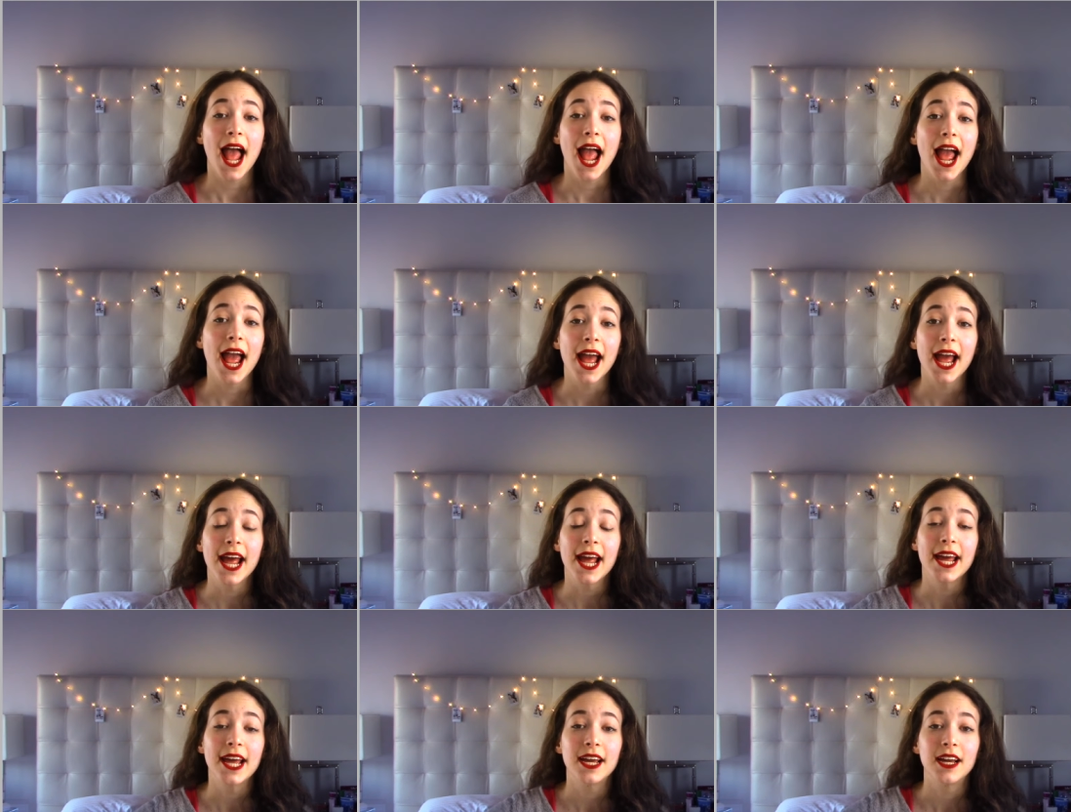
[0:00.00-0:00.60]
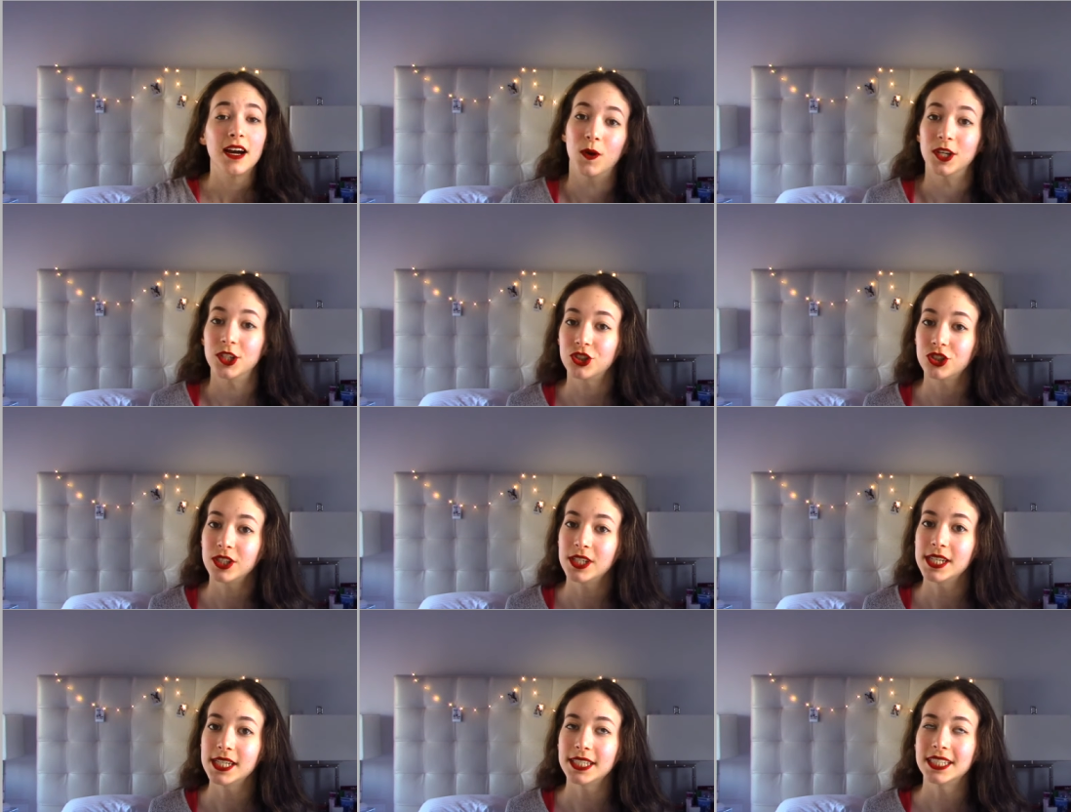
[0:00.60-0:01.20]
a
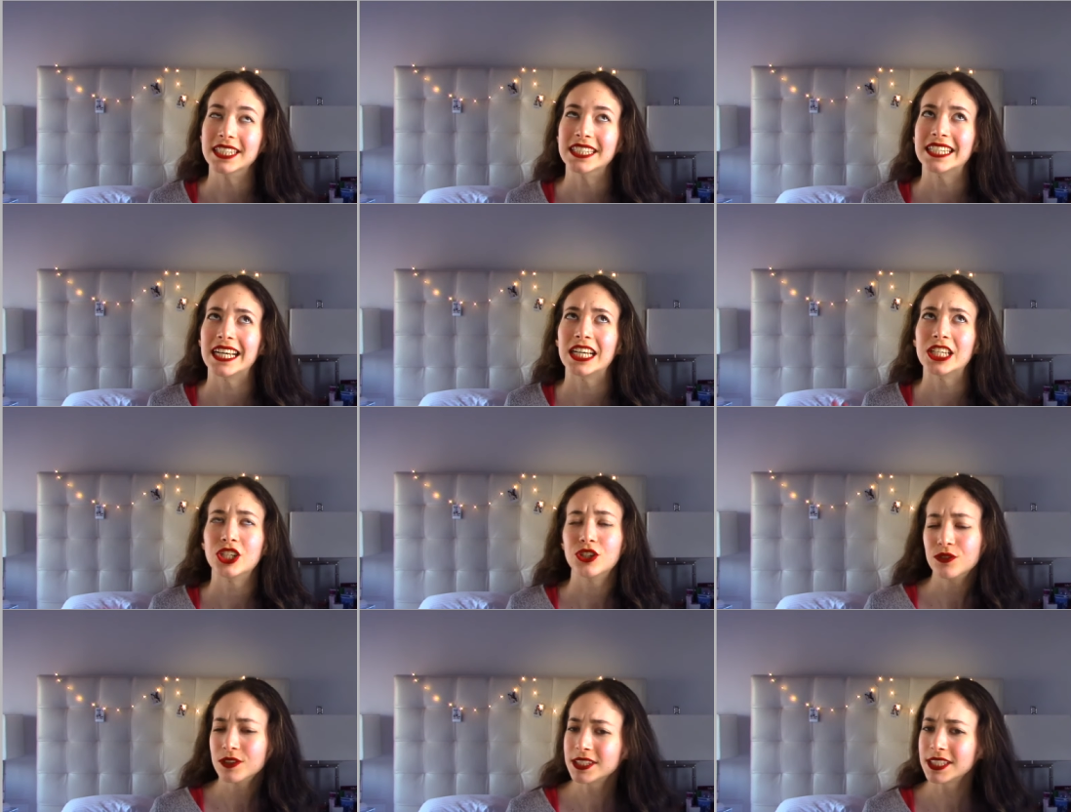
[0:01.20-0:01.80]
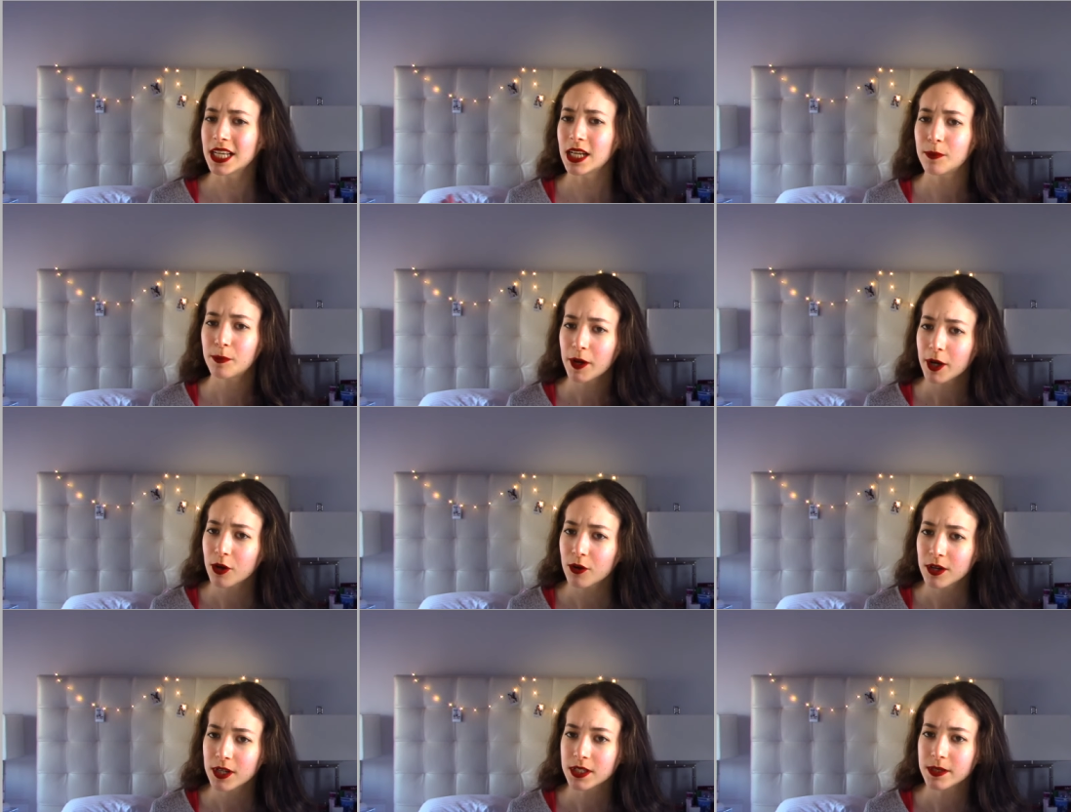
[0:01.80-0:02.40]
wish list since I don't
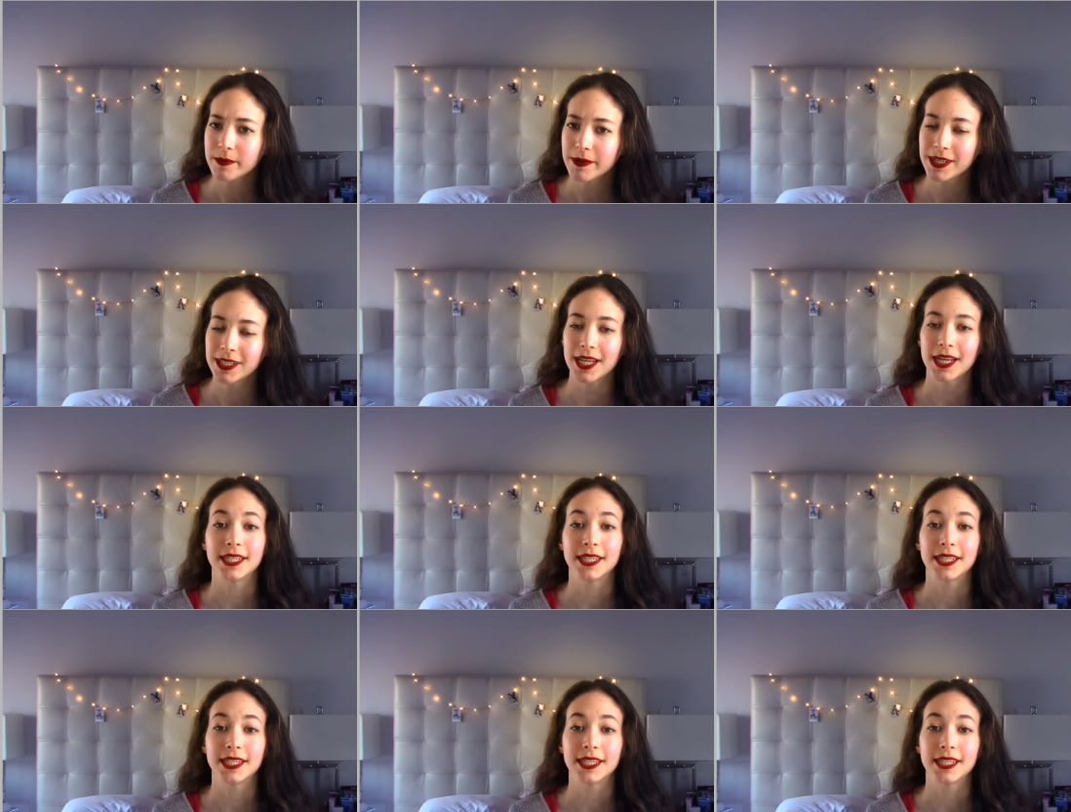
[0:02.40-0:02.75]
celebrate Christmas,